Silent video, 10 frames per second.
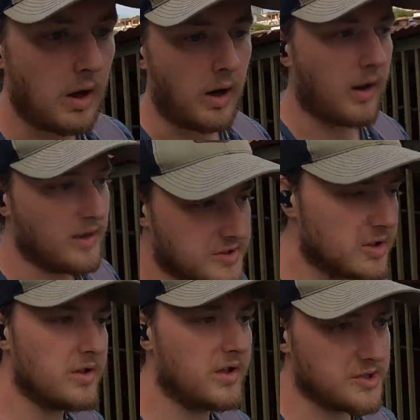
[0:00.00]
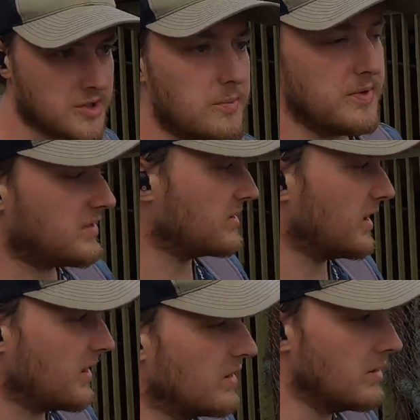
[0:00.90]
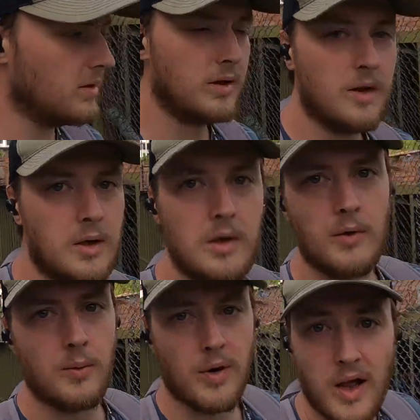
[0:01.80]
And it should be said, when